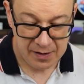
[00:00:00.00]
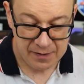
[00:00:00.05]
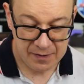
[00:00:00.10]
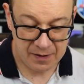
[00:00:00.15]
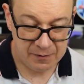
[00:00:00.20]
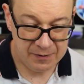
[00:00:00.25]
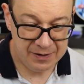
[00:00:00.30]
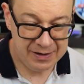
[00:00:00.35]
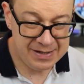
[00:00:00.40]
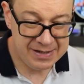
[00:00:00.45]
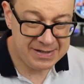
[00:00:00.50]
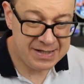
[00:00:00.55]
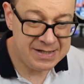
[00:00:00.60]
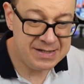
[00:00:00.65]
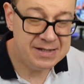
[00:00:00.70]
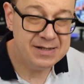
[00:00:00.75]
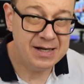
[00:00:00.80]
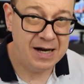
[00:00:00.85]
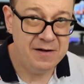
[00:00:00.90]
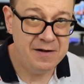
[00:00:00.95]
Now, this
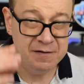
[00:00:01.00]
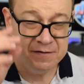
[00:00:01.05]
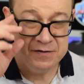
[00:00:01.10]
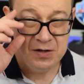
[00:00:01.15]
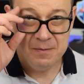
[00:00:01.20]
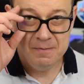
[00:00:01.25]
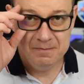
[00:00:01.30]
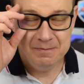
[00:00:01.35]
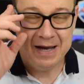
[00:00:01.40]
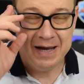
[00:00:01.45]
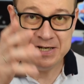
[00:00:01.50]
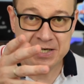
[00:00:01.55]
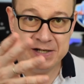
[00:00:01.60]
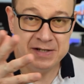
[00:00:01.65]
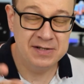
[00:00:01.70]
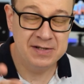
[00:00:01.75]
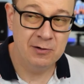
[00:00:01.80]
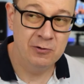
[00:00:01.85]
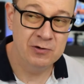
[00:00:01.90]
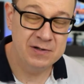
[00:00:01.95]
is kind of the magic
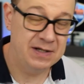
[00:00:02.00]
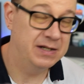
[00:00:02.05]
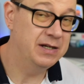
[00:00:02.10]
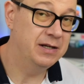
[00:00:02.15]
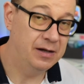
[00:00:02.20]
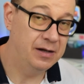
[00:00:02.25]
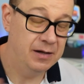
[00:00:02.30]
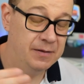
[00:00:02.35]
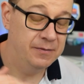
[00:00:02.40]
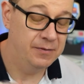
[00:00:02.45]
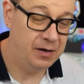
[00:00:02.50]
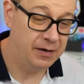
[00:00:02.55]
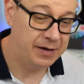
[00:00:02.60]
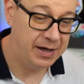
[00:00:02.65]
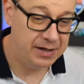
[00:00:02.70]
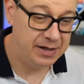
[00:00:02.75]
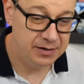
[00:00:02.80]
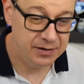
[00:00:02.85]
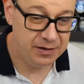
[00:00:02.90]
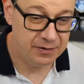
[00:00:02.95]
source, and uh,
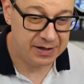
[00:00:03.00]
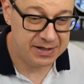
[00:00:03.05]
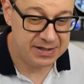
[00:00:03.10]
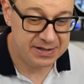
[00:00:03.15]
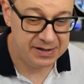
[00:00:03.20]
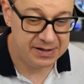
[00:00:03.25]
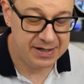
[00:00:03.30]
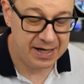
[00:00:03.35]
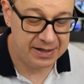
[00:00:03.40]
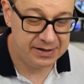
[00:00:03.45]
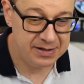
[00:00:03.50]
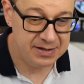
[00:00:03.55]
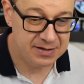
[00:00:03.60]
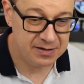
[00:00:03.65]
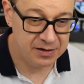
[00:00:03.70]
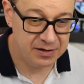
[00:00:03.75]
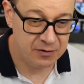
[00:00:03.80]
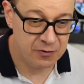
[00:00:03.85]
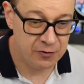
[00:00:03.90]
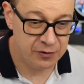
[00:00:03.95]
again, you can see that
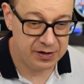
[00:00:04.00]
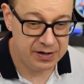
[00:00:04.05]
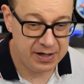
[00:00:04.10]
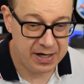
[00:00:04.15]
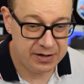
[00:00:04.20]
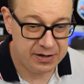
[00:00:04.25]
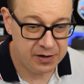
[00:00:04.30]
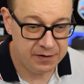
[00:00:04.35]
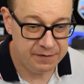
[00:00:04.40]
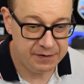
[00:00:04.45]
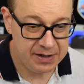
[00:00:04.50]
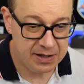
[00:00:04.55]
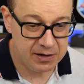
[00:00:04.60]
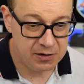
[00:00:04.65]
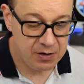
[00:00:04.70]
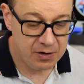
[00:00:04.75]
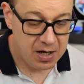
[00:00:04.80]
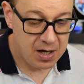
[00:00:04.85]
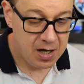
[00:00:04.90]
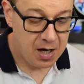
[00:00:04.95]
inside the coordinator video.
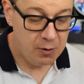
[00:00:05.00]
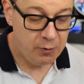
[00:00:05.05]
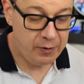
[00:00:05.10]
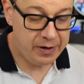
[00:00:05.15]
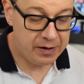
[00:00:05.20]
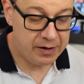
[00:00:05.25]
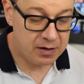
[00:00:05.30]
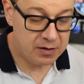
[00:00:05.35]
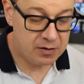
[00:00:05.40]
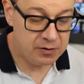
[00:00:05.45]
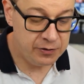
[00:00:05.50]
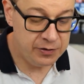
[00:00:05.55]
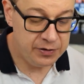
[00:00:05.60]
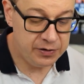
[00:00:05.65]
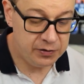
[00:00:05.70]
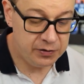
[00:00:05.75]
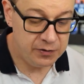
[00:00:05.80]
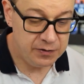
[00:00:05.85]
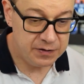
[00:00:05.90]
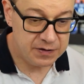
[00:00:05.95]
We are going
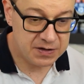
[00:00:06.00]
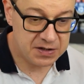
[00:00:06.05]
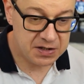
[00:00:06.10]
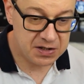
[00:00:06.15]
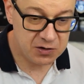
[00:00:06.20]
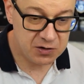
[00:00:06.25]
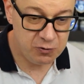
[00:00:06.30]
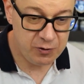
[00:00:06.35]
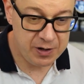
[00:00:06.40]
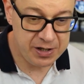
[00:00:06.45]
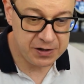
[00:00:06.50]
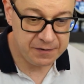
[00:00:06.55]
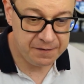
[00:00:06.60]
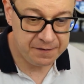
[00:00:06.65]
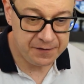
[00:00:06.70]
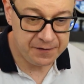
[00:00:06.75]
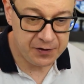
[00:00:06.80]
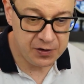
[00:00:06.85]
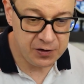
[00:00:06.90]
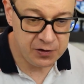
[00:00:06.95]
to switch
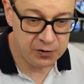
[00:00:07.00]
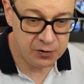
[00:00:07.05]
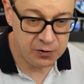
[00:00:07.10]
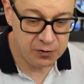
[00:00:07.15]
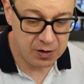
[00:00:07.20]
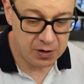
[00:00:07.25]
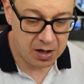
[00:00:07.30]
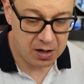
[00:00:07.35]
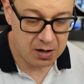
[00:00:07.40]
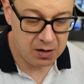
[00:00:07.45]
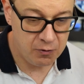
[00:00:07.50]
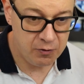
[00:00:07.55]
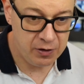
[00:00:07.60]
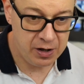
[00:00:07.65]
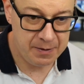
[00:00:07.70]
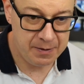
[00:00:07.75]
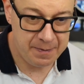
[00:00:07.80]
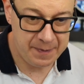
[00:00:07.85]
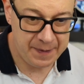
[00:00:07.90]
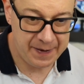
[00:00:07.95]
through
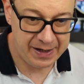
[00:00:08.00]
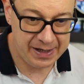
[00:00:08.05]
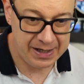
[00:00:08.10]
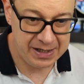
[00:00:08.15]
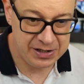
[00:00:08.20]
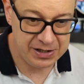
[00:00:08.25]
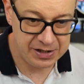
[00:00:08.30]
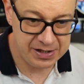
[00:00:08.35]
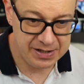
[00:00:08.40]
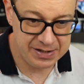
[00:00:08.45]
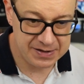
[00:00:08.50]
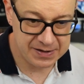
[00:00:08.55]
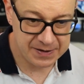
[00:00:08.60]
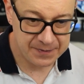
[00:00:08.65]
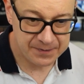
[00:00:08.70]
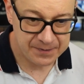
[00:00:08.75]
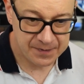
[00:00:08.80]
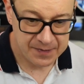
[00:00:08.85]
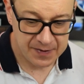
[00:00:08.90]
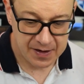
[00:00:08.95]
our pages,
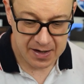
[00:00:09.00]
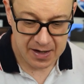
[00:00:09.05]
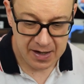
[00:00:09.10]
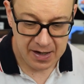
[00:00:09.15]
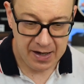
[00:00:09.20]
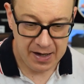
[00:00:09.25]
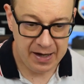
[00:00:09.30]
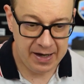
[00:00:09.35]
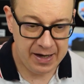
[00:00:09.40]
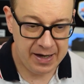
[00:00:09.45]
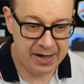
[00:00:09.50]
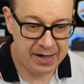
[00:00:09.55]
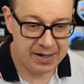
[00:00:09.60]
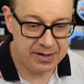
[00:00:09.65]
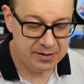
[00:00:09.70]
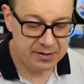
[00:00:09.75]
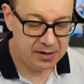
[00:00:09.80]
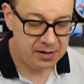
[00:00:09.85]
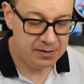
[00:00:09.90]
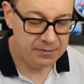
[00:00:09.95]

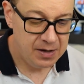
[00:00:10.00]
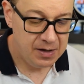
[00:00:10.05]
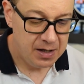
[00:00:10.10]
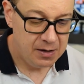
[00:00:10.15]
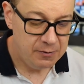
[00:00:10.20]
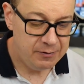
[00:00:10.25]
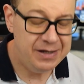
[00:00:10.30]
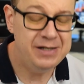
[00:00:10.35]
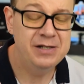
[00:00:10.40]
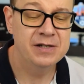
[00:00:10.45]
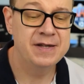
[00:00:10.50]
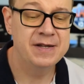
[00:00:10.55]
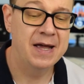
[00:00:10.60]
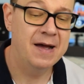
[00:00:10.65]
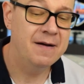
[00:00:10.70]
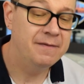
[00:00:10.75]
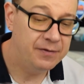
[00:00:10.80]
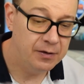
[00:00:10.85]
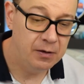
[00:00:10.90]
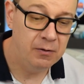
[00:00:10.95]
and uh, we just
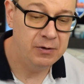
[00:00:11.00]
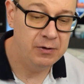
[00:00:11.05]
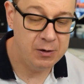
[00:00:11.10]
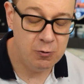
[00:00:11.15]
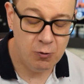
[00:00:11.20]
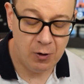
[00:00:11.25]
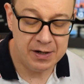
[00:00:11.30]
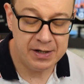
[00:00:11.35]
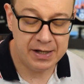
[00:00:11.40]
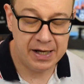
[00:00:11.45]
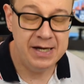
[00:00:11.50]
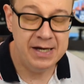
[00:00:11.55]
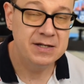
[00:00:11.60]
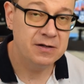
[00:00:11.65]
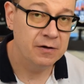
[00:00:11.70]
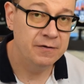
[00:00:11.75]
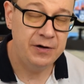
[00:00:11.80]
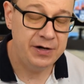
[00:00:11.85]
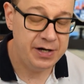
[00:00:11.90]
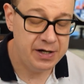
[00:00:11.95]
have only one case
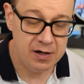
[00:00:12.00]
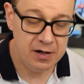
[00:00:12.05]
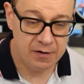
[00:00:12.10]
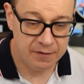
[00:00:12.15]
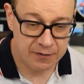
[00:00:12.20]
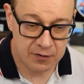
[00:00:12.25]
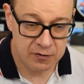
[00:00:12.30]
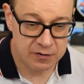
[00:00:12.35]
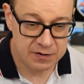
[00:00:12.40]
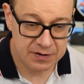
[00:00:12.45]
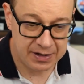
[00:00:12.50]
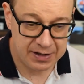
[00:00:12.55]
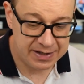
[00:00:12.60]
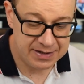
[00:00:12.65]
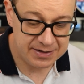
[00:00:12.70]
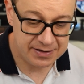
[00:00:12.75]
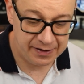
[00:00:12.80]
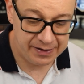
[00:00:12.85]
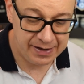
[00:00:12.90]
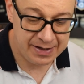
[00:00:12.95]
over here. Of course,
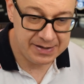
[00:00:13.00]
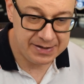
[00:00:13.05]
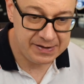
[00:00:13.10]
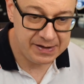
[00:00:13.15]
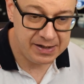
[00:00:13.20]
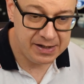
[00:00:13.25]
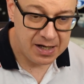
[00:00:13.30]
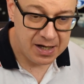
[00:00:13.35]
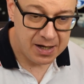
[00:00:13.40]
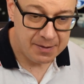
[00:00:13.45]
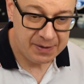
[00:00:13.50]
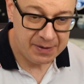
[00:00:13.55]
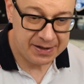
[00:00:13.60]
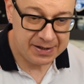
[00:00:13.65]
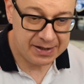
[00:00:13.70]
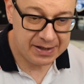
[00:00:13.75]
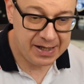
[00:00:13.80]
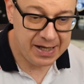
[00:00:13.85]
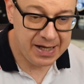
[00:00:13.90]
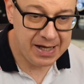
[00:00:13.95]
that's easy,
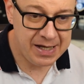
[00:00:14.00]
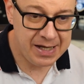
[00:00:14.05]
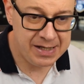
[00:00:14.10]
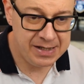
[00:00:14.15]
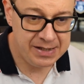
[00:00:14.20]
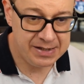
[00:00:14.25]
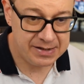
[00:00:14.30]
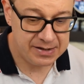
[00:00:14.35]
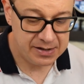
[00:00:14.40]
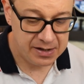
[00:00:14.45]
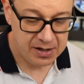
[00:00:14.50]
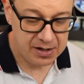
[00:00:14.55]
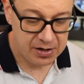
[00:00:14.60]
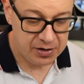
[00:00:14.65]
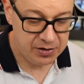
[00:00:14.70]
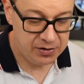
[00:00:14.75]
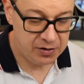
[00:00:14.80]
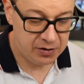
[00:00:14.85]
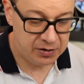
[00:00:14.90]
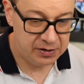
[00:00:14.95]
but
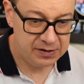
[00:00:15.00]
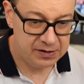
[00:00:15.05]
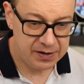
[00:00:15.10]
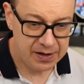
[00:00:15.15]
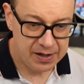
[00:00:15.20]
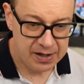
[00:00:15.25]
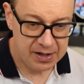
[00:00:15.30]
case.detail,